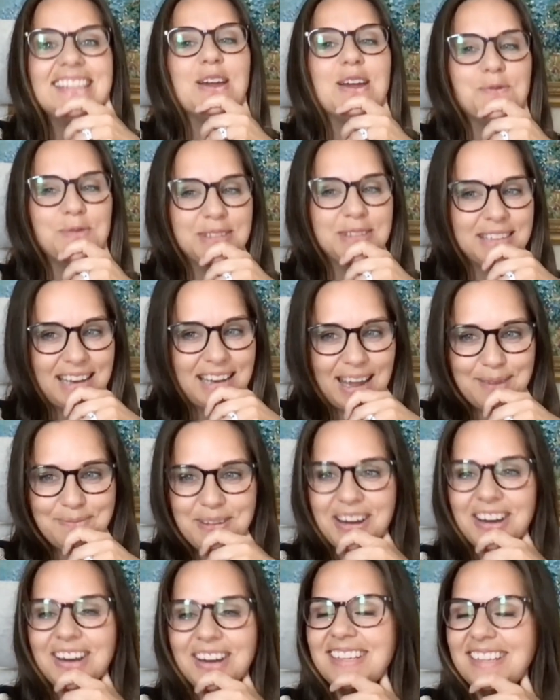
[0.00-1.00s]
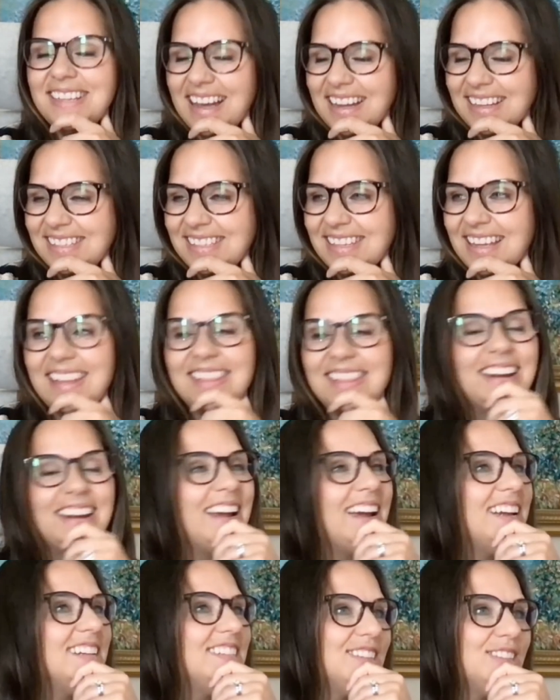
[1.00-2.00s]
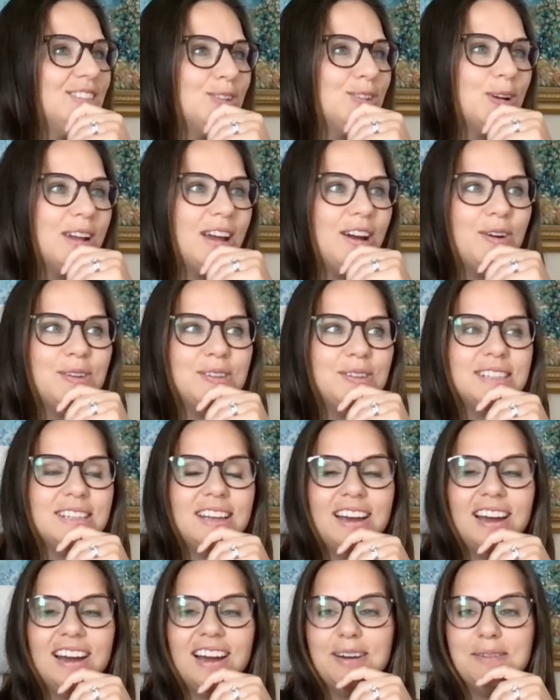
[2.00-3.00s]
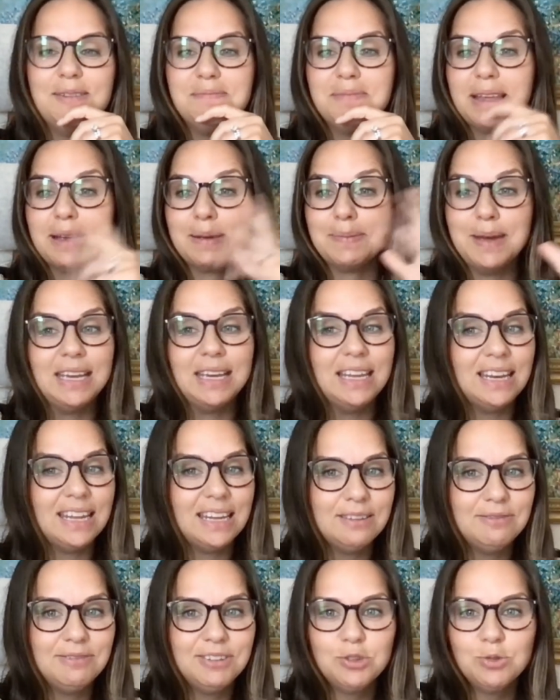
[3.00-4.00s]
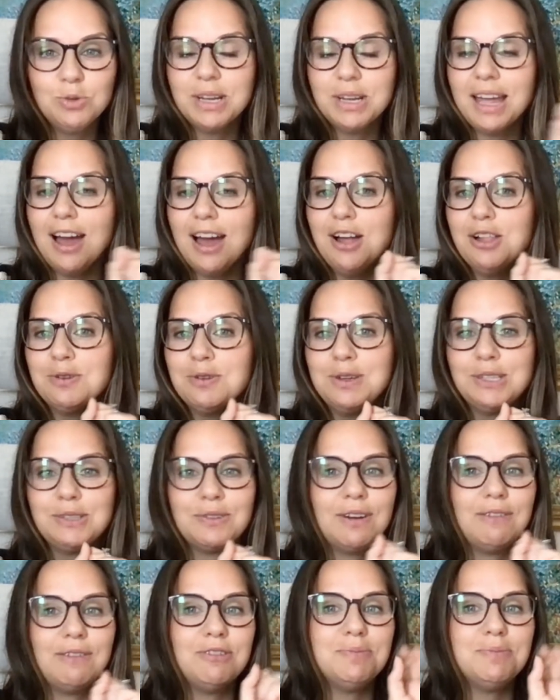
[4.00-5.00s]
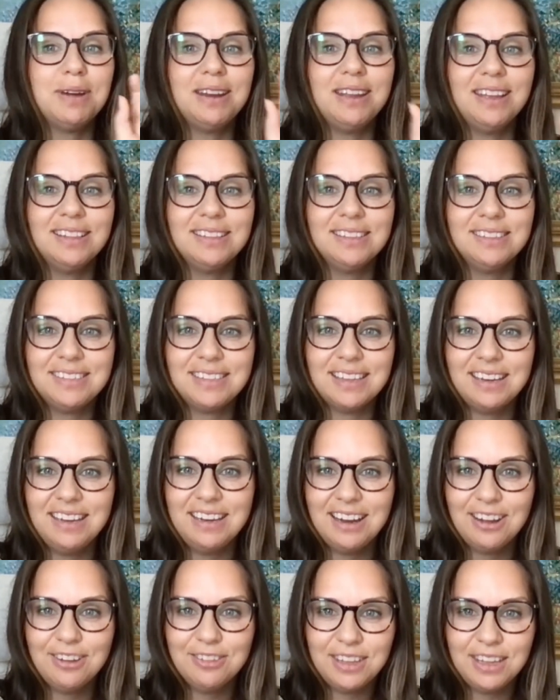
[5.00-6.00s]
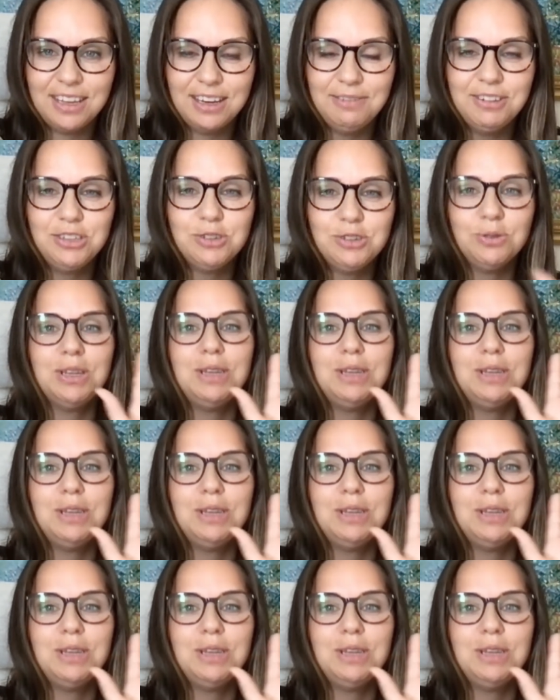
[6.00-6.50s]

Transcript: it was a nightmare, yes. And then I had to sort out like making individual galleries for everybody, and sending out the individual